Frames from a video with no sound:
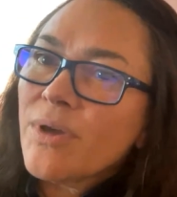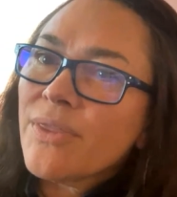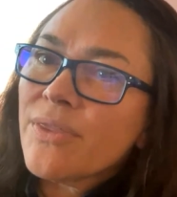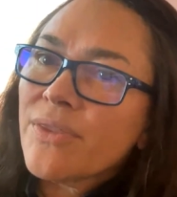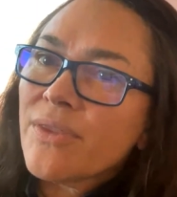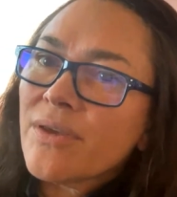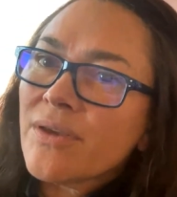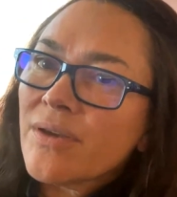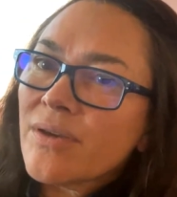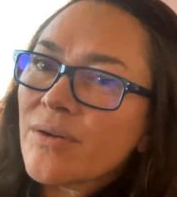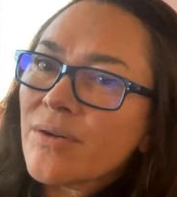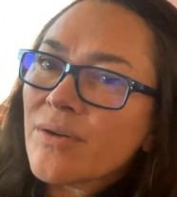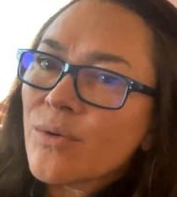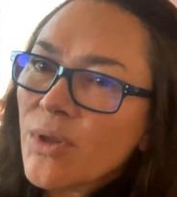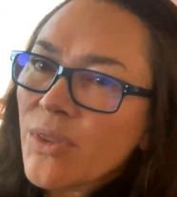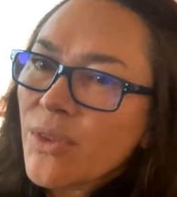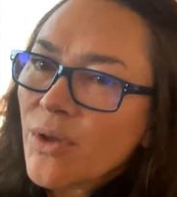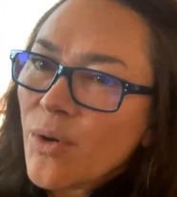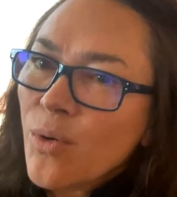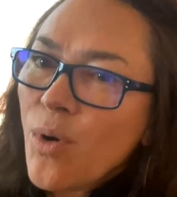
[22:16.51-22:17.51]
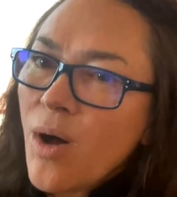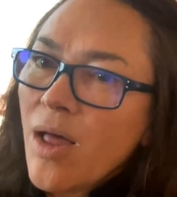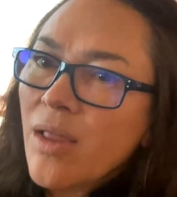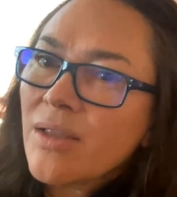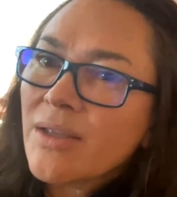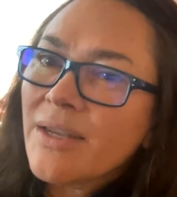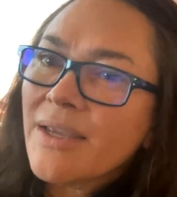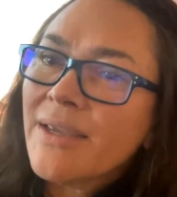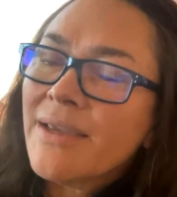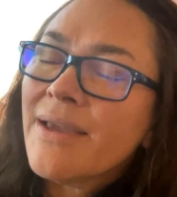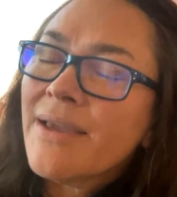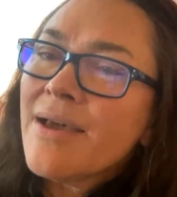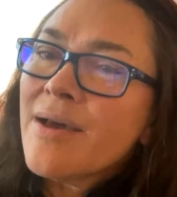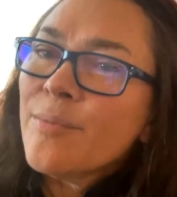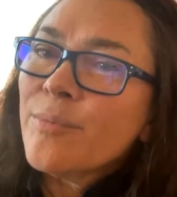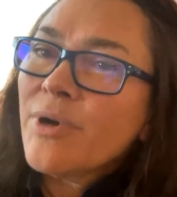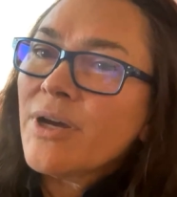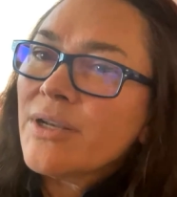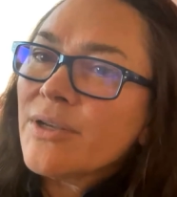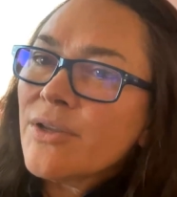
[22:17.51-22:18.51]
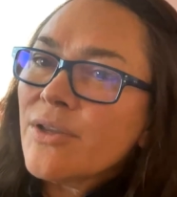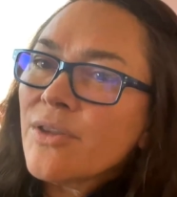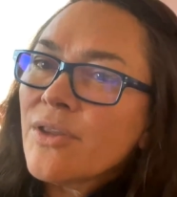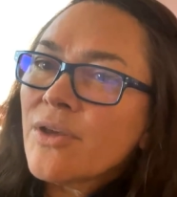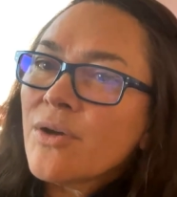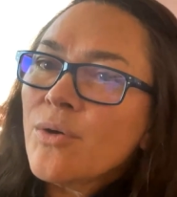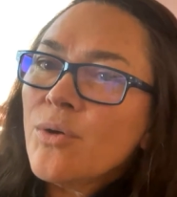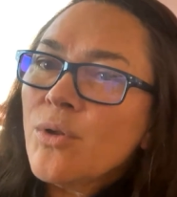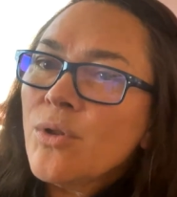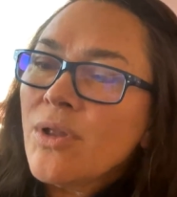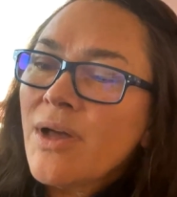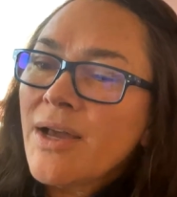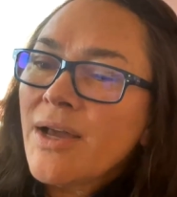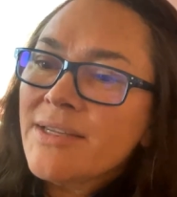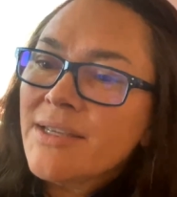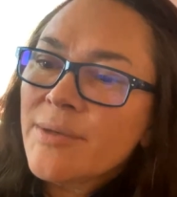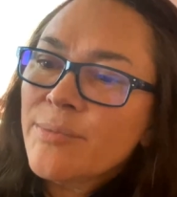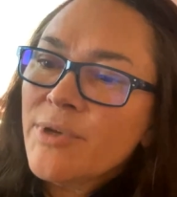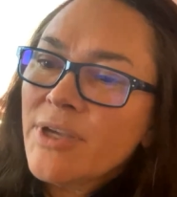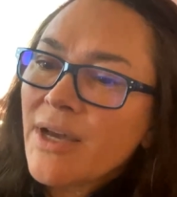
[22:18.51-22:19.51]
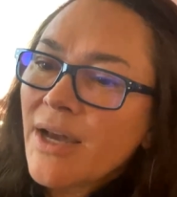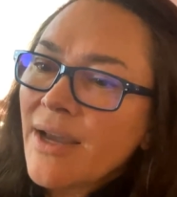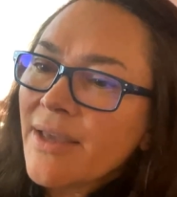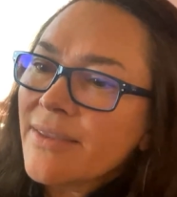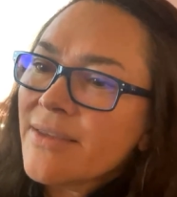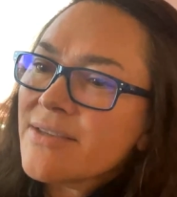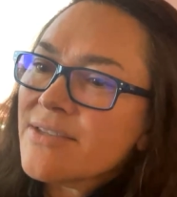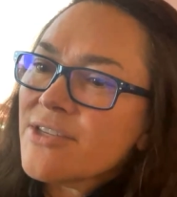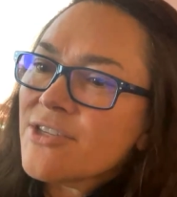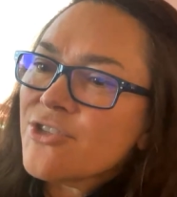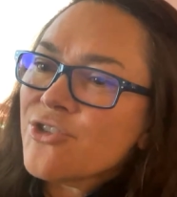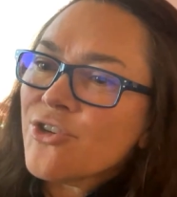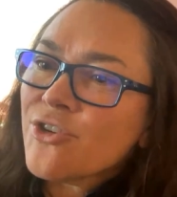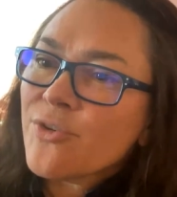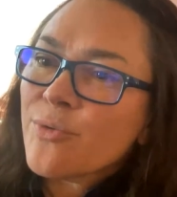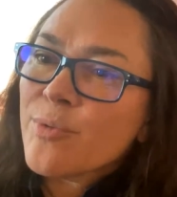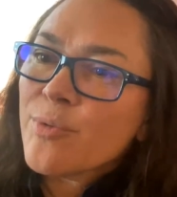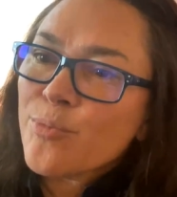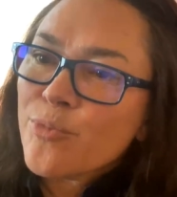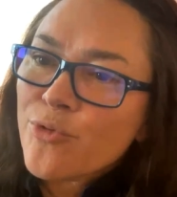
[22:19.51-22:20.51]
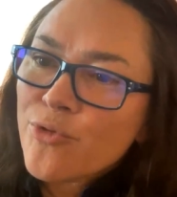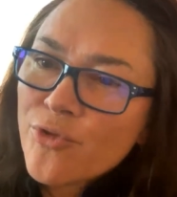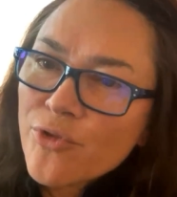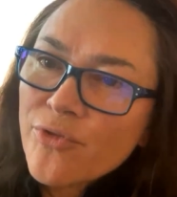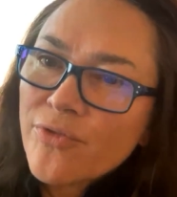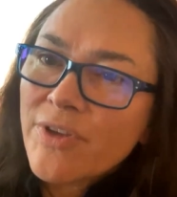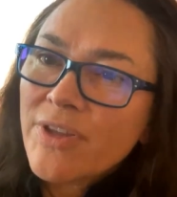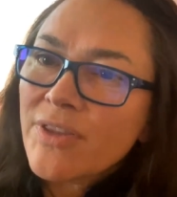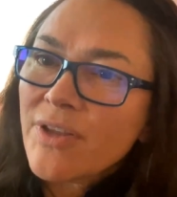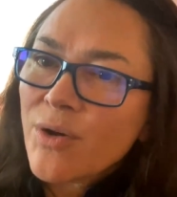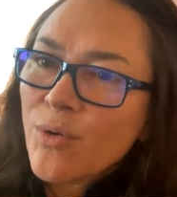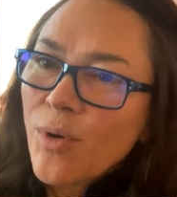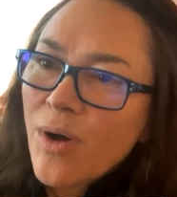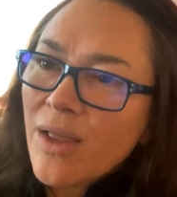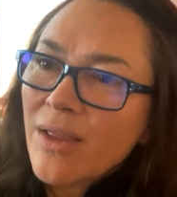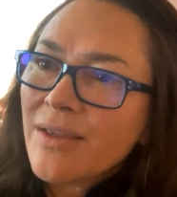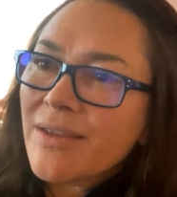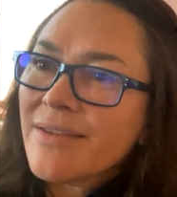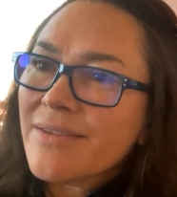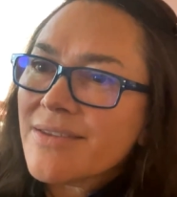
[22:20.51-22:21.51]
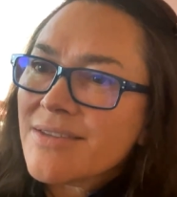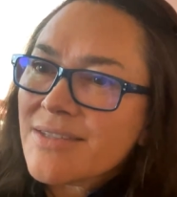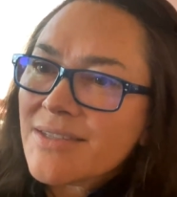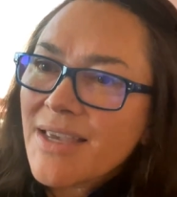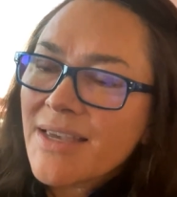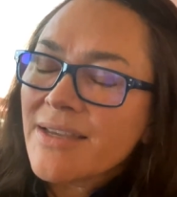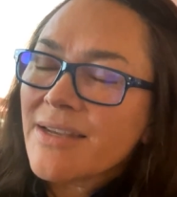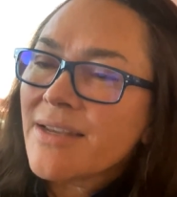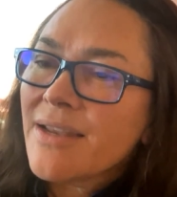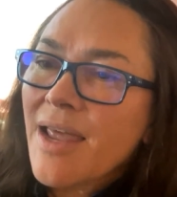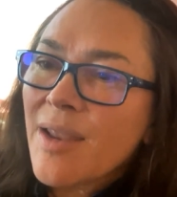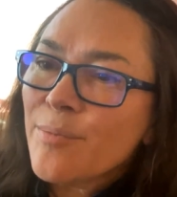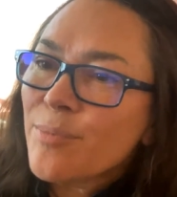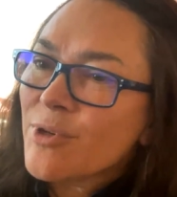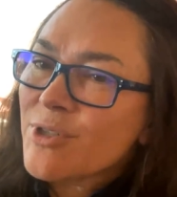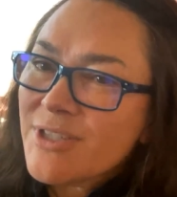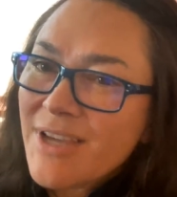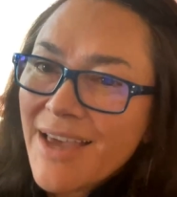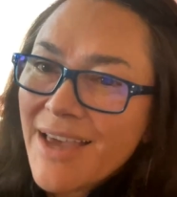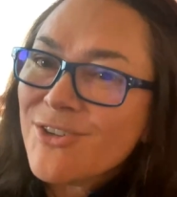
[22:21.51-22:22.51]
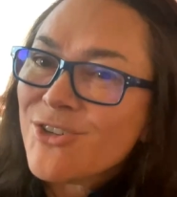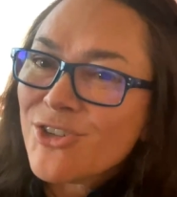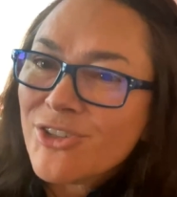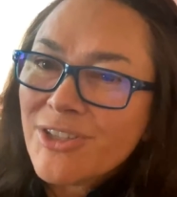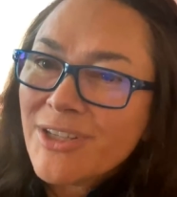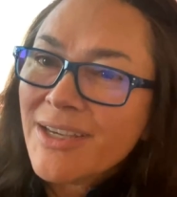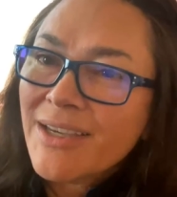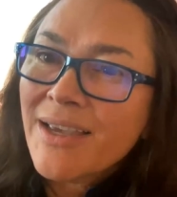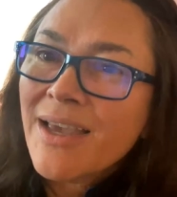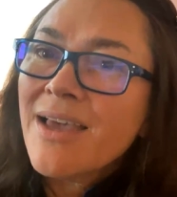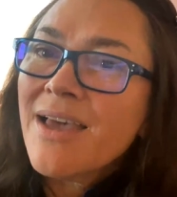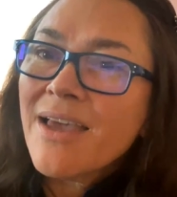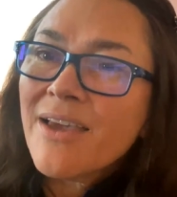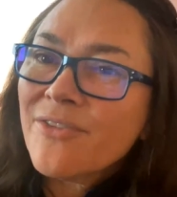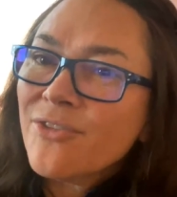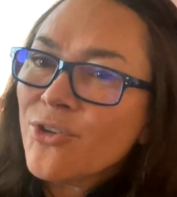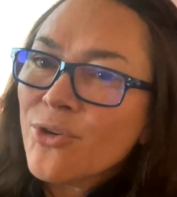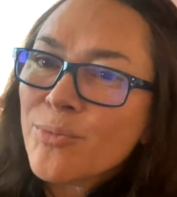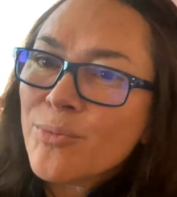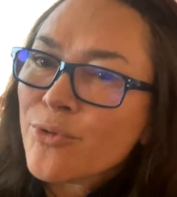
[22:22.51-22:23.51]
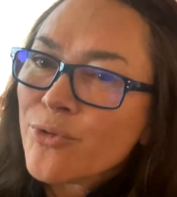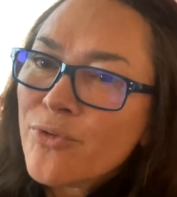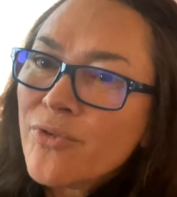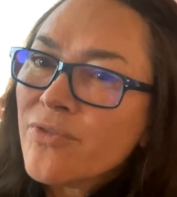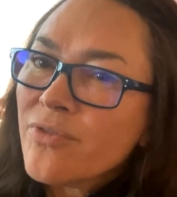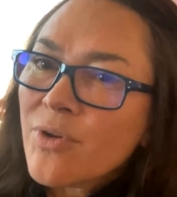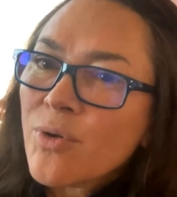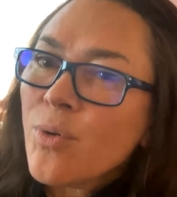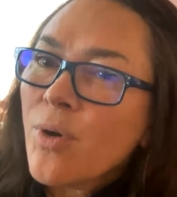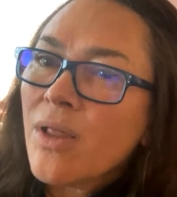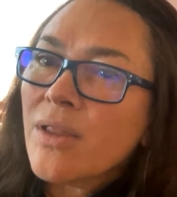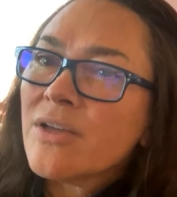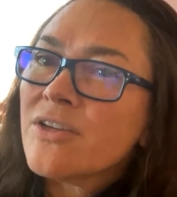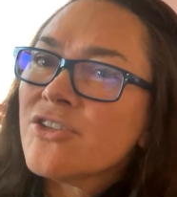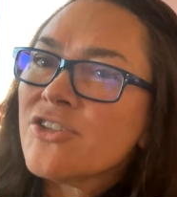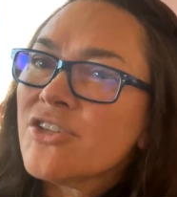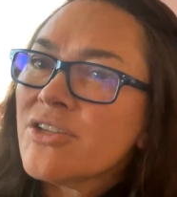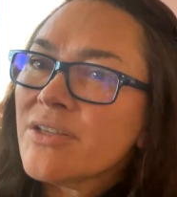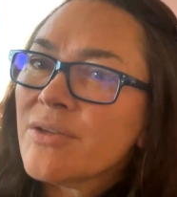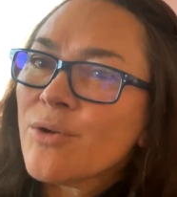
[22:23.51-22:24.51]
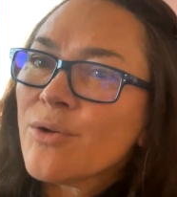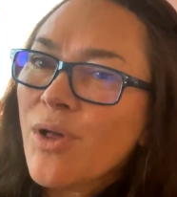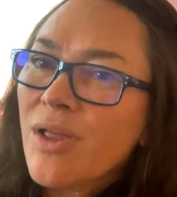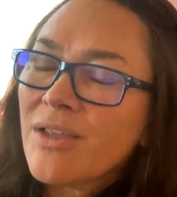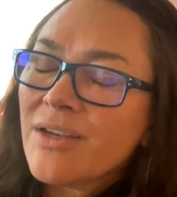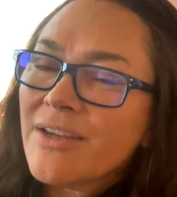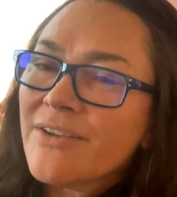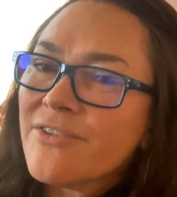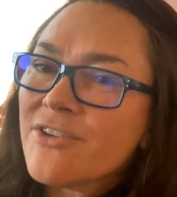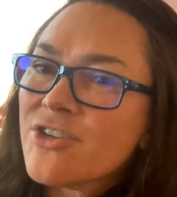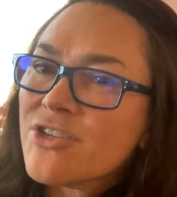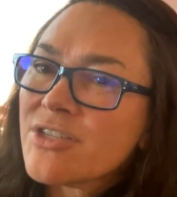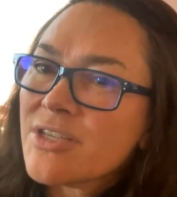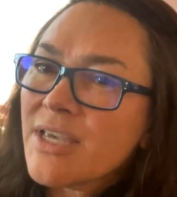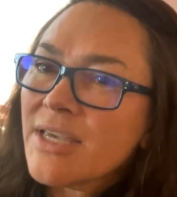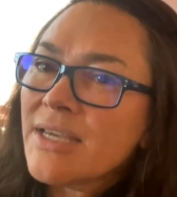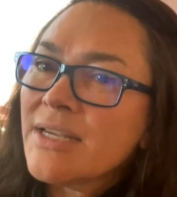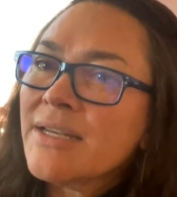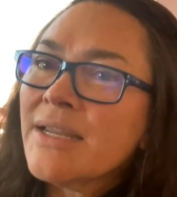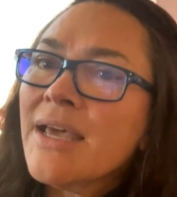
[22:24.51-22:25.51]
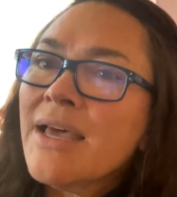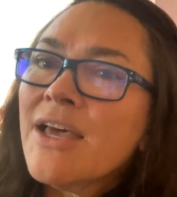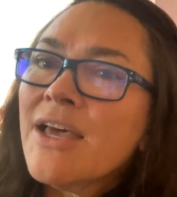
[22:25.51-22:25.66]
the quality, but the whole idea behind this is you're improving the quality of the skin, and potentially if you improve the quality of your skin,